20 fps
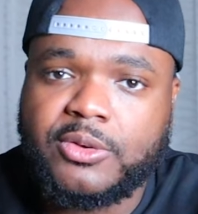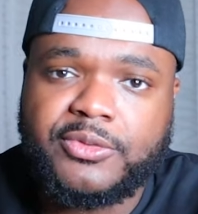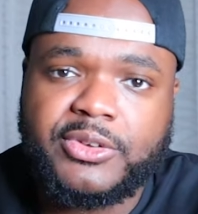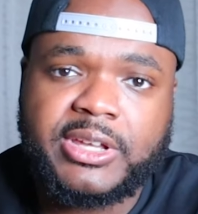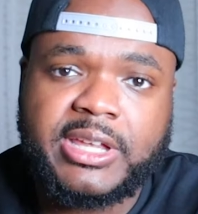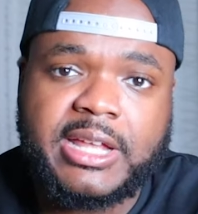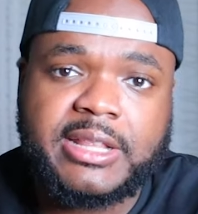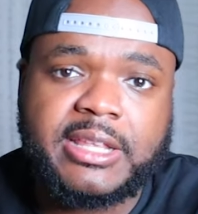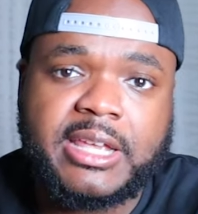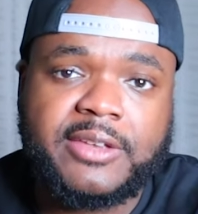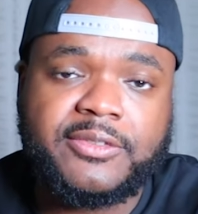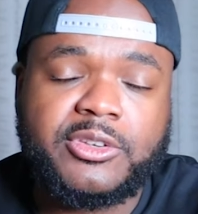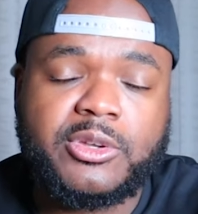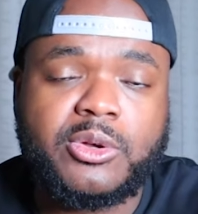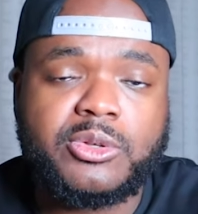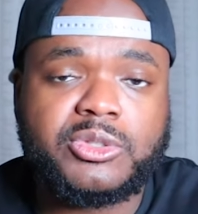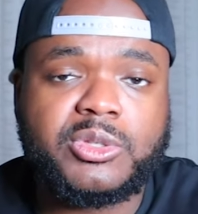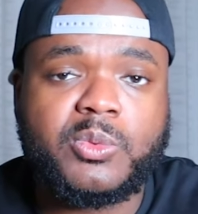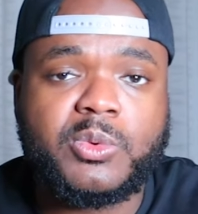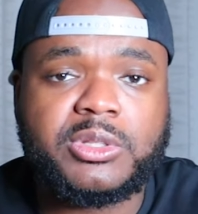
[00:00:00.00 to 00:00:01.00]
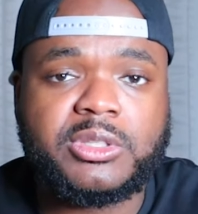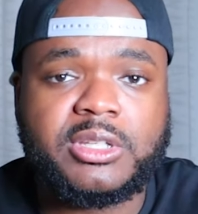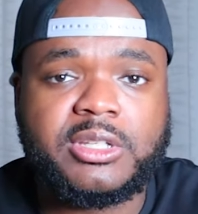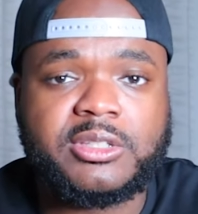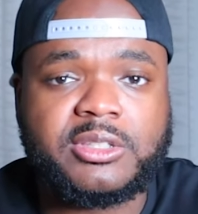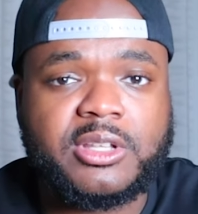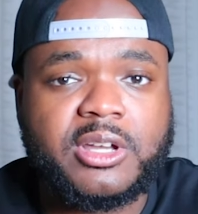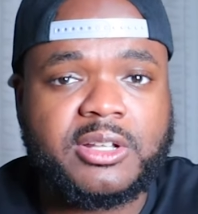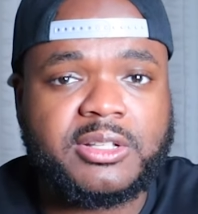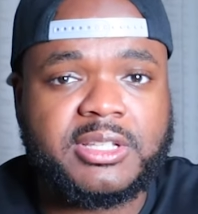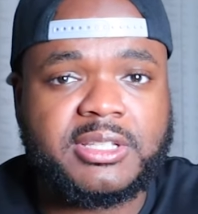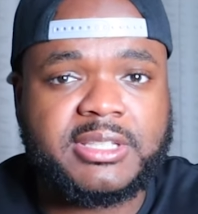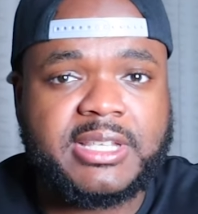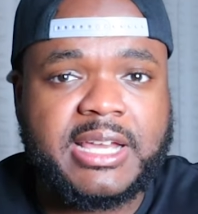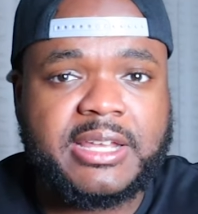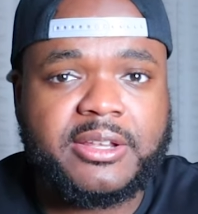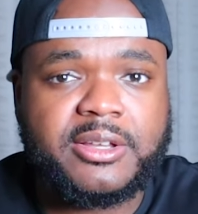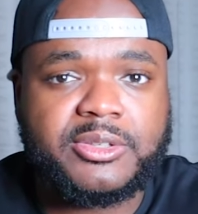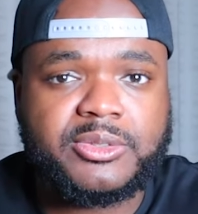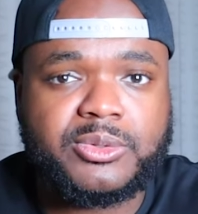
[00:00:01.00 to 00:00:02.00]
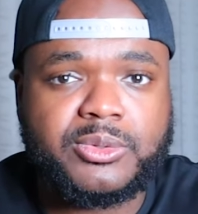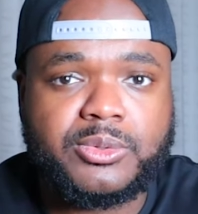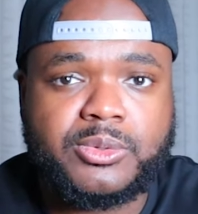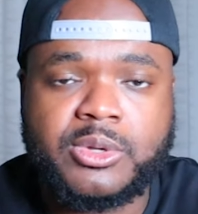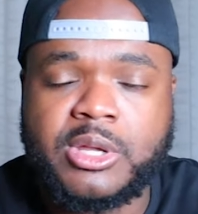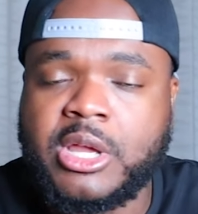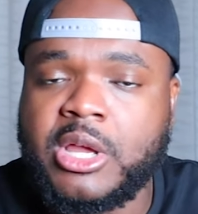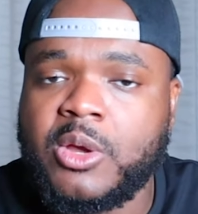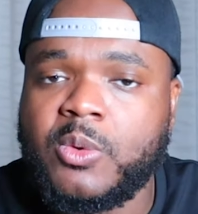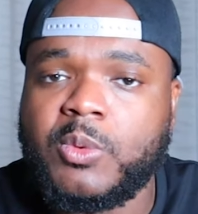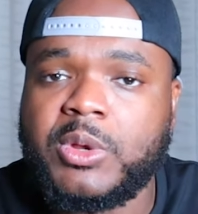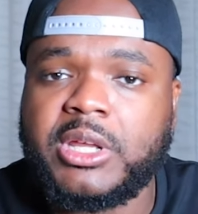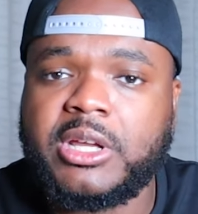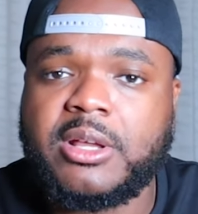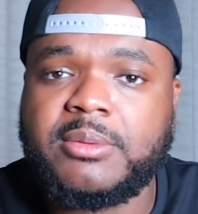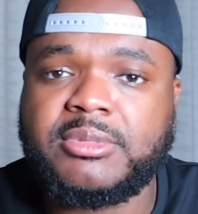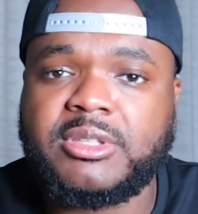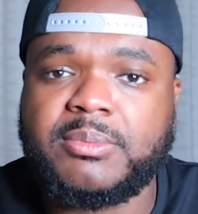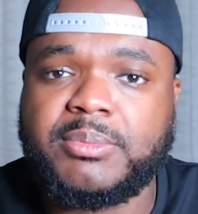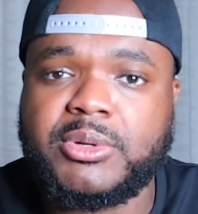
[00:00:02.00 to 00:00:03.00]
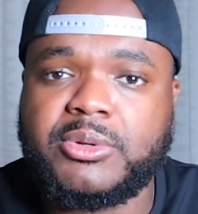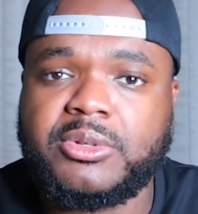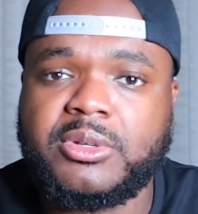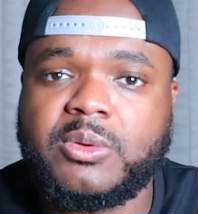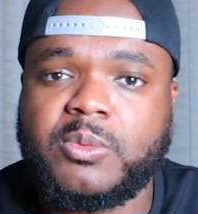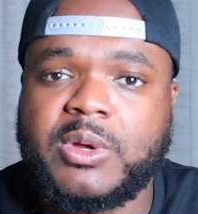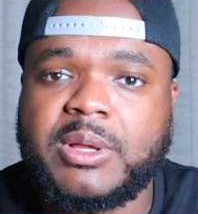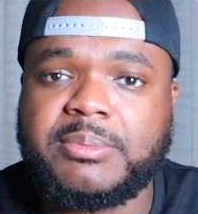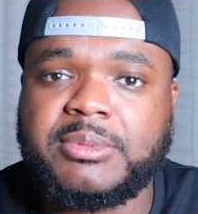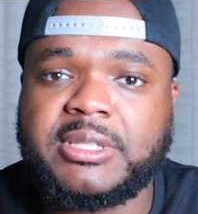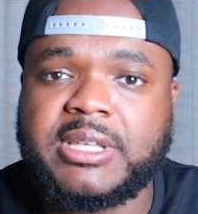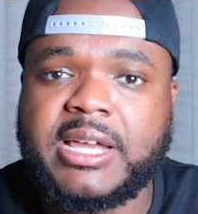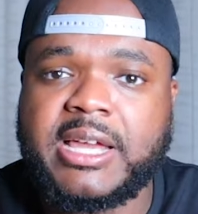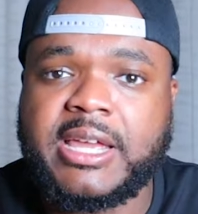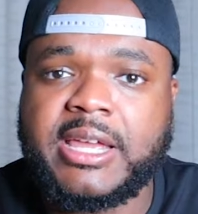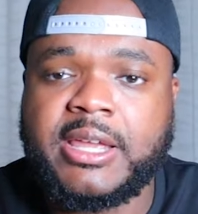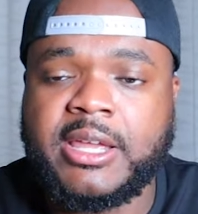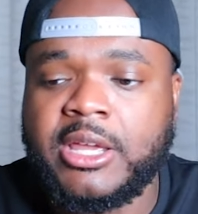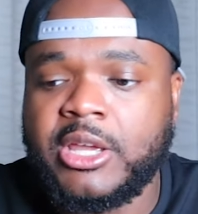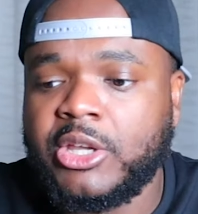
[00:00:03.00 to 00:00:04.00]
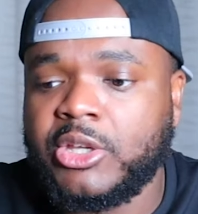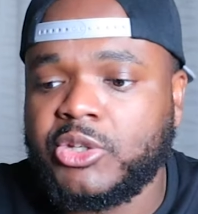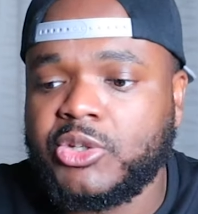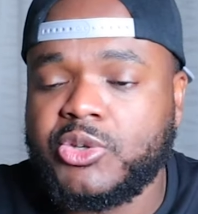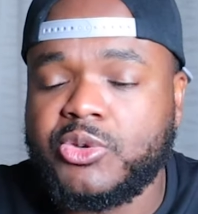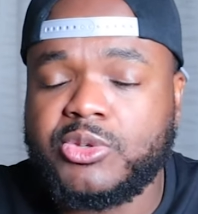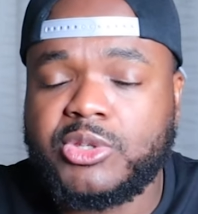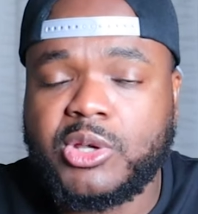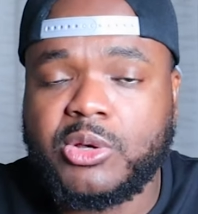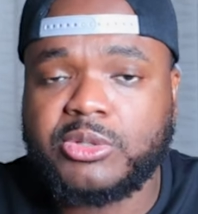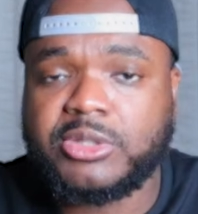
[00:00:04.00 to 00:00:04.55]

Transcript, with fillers: don't forget that if you also wanted to start this side hustle, when it comes to building a website, use